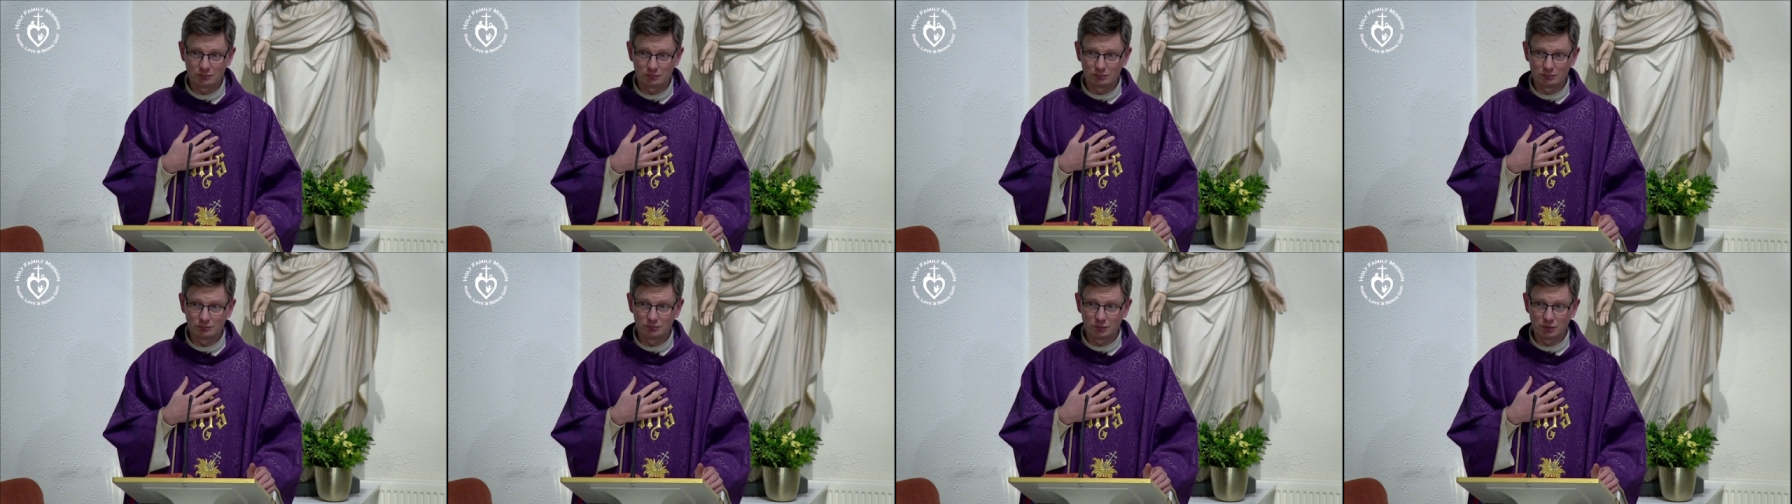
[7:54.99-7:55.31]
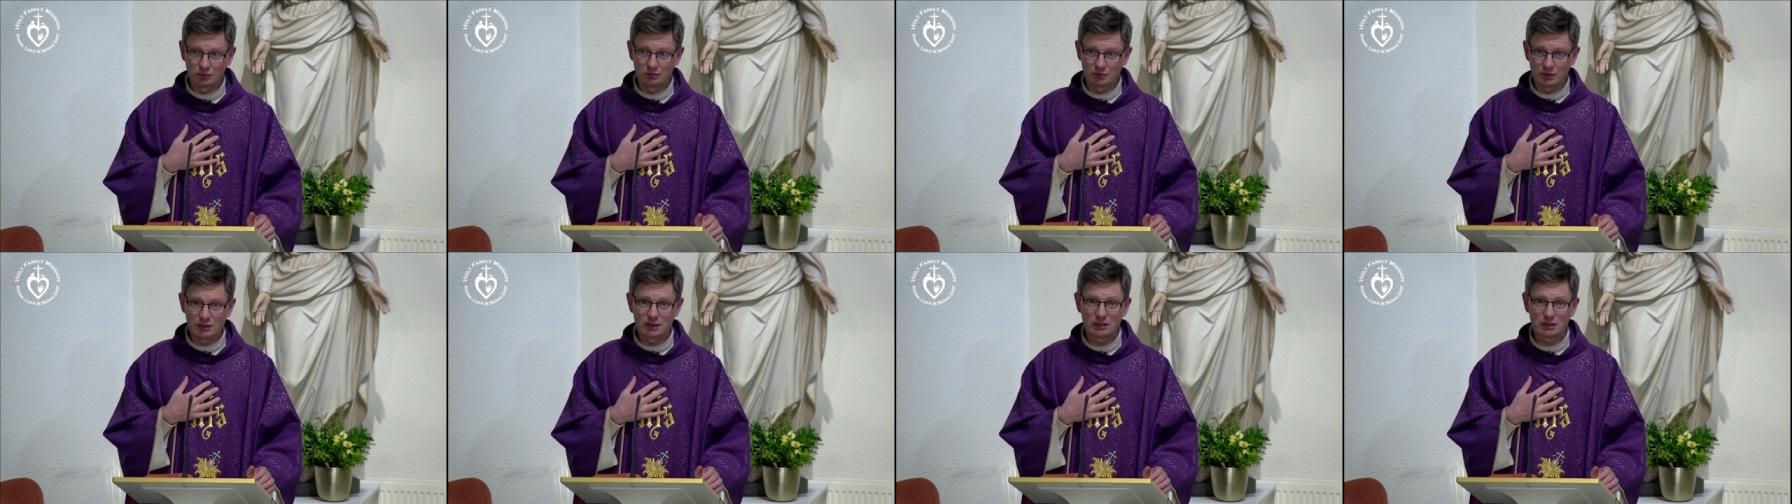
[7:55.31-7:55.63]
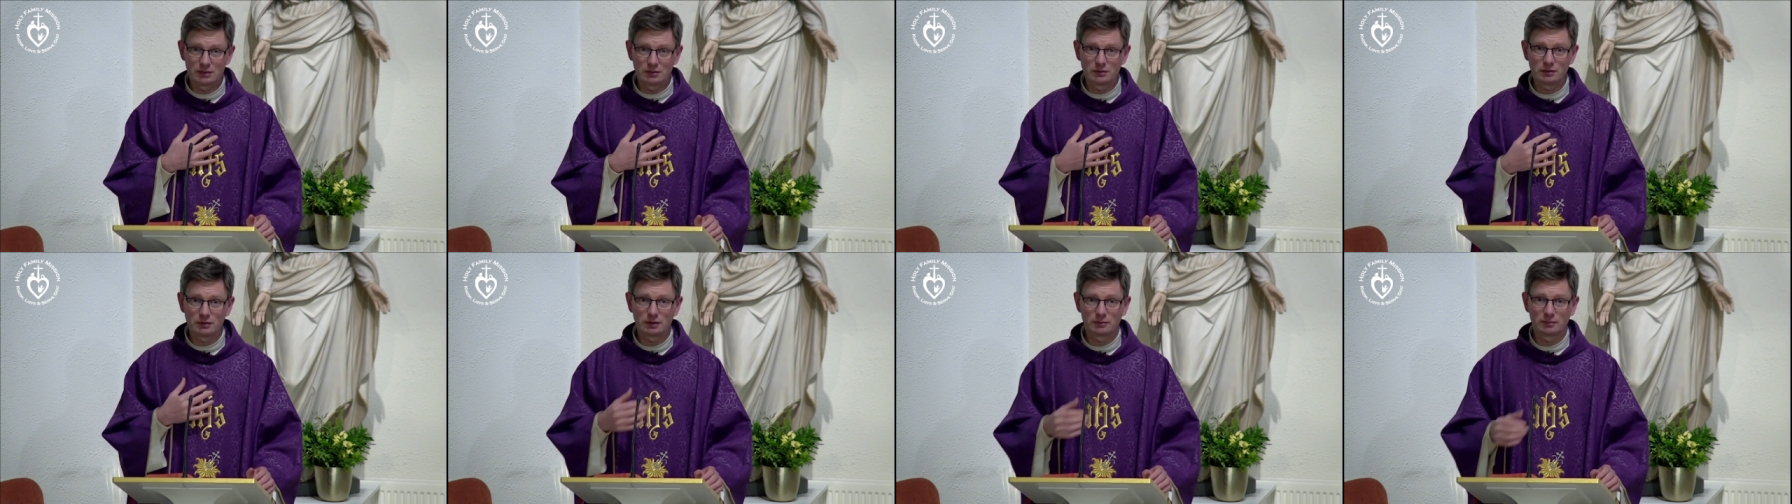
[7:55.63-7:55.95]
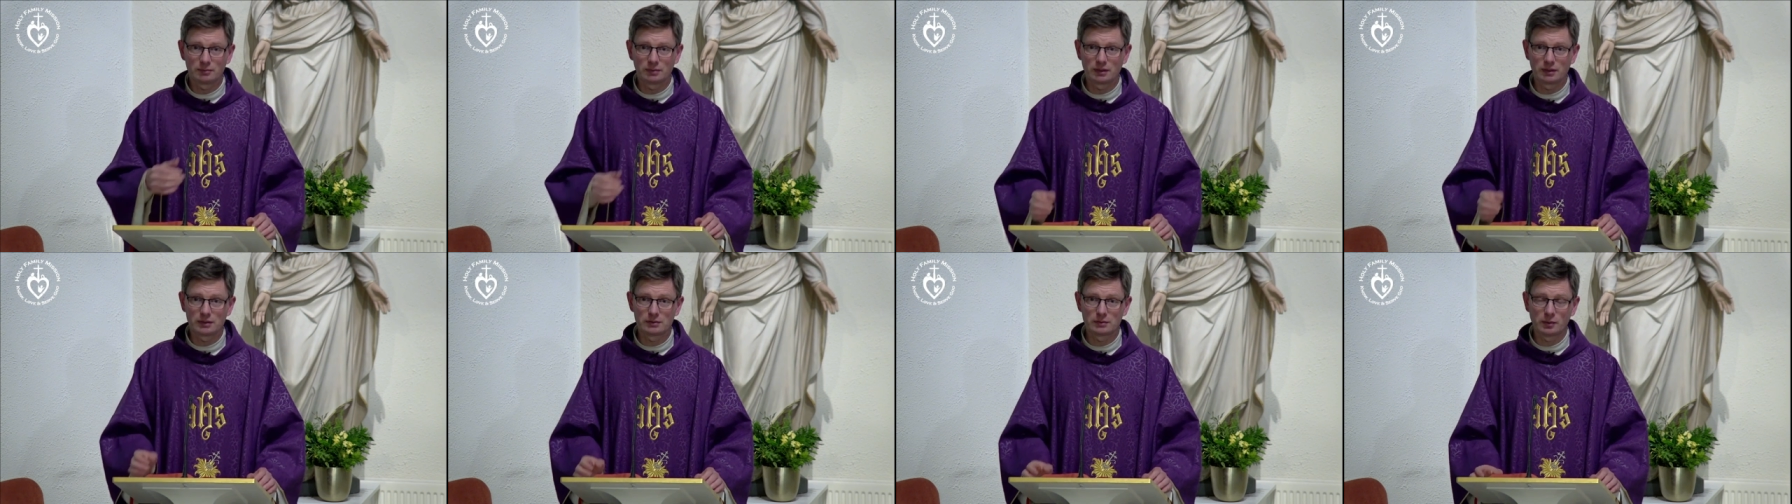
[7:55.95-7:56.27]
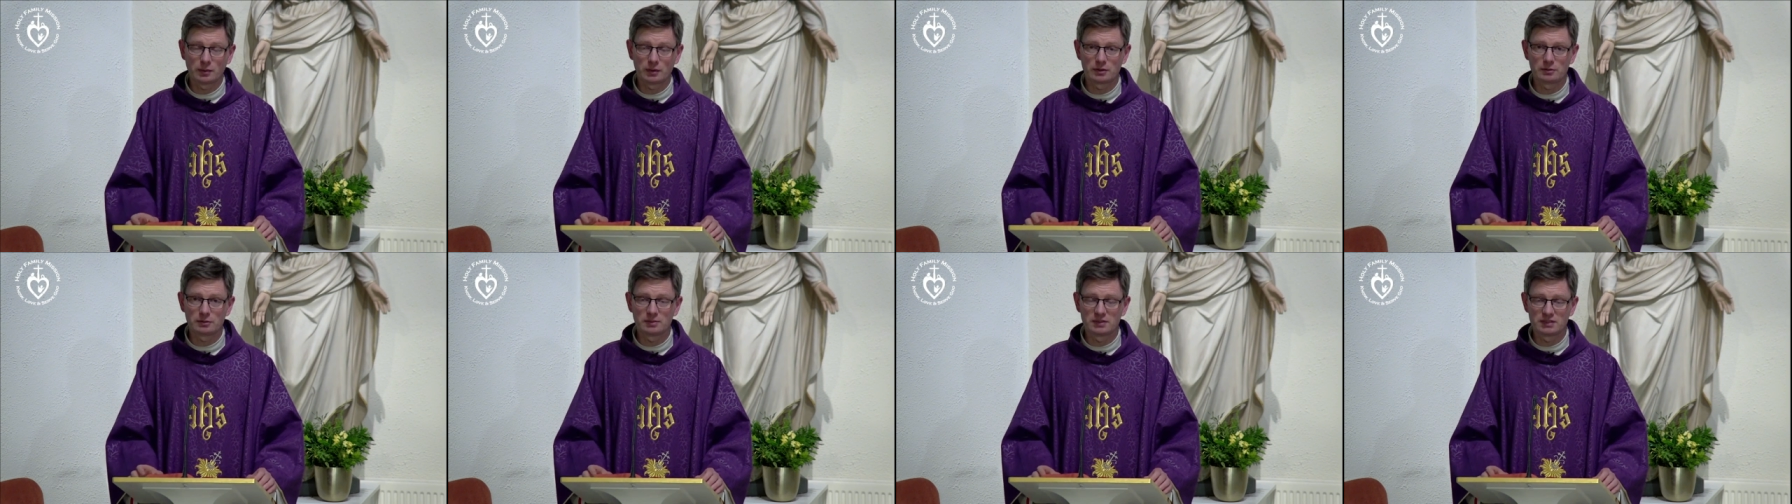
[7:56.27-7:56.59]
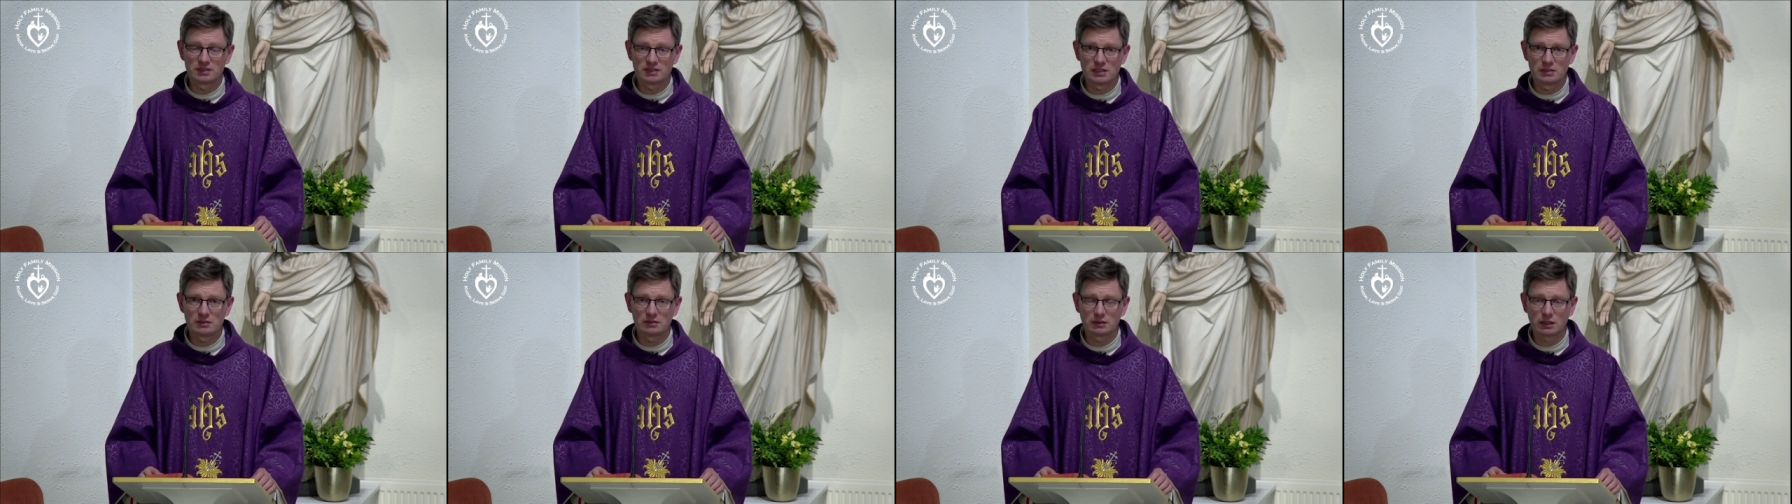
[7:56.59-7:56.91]
we're really doing it because we want to be
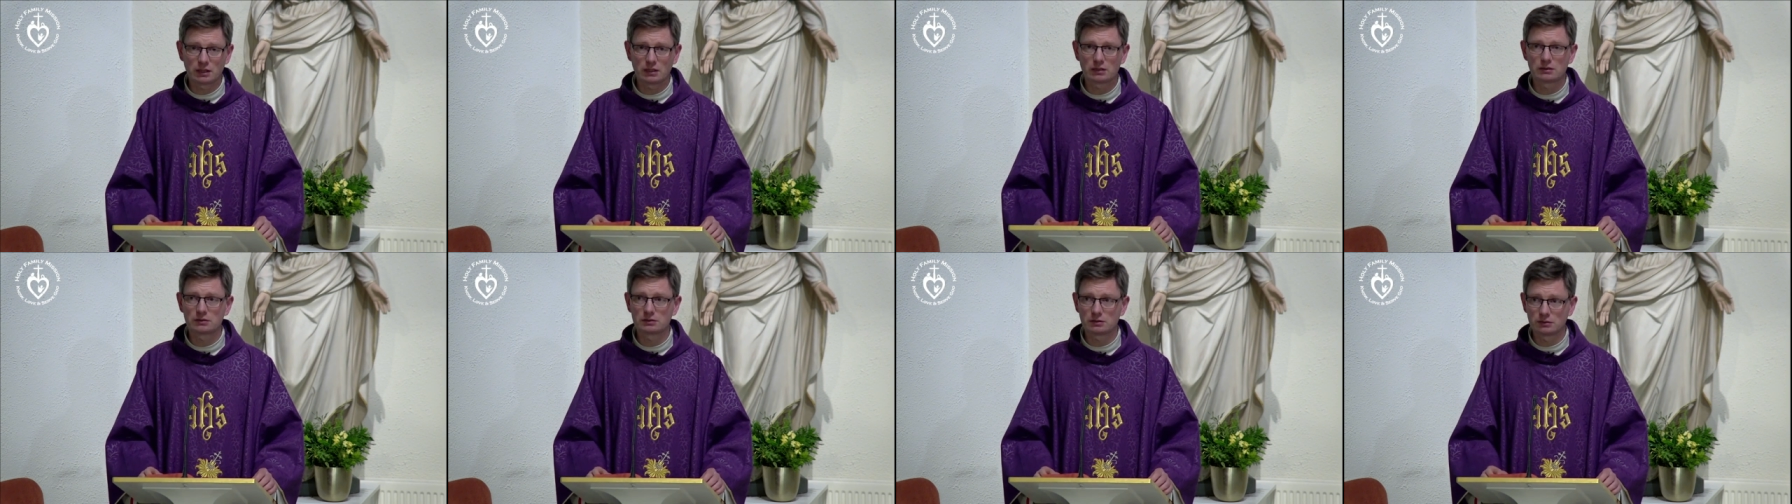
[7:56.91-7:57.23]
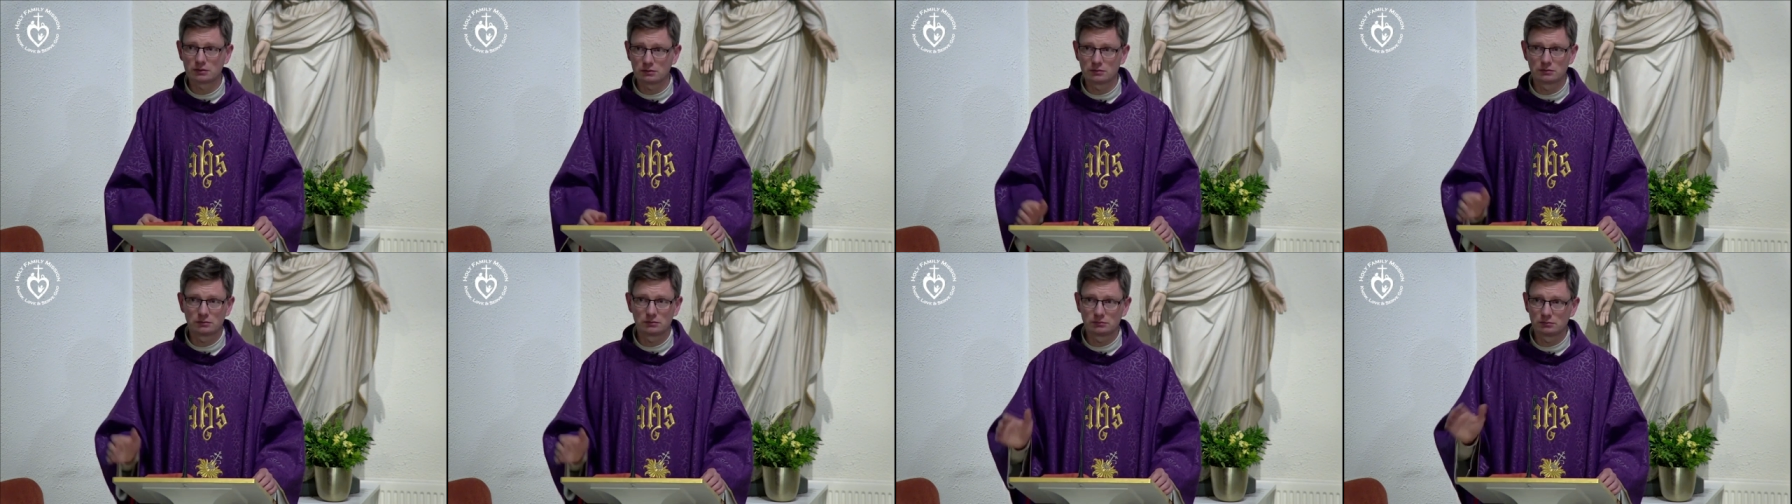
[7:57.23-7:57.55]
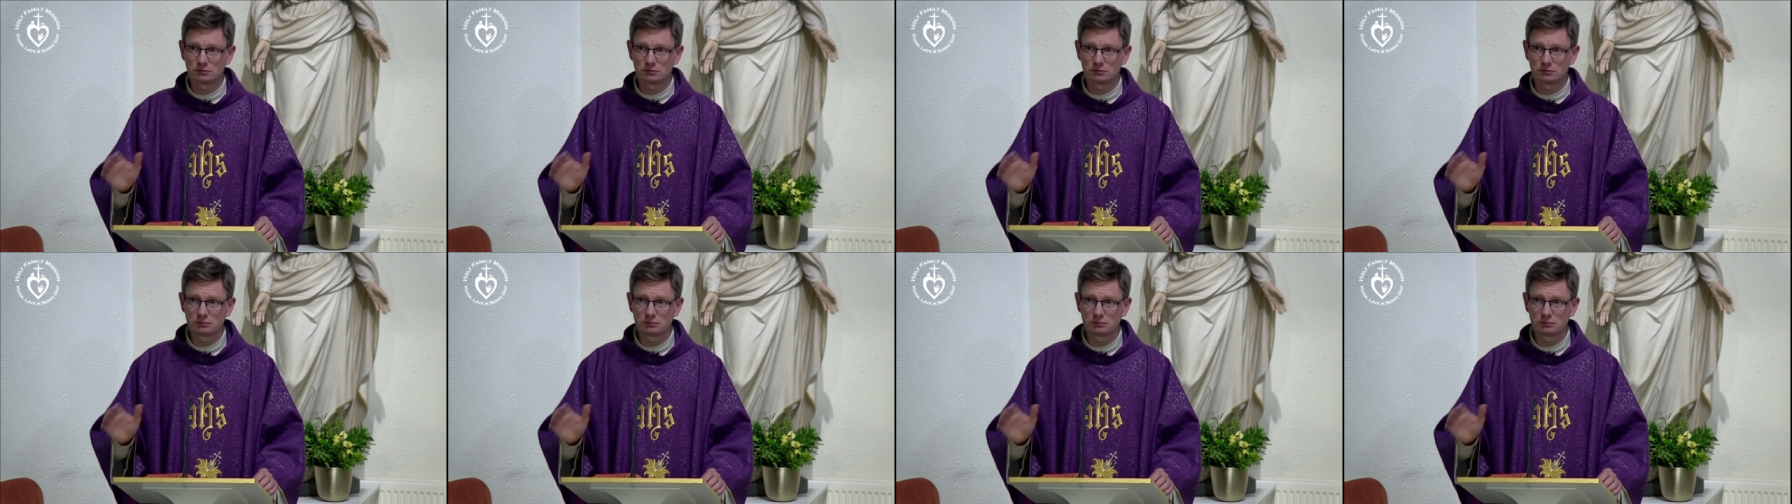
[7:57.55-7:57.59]
seen or thanked or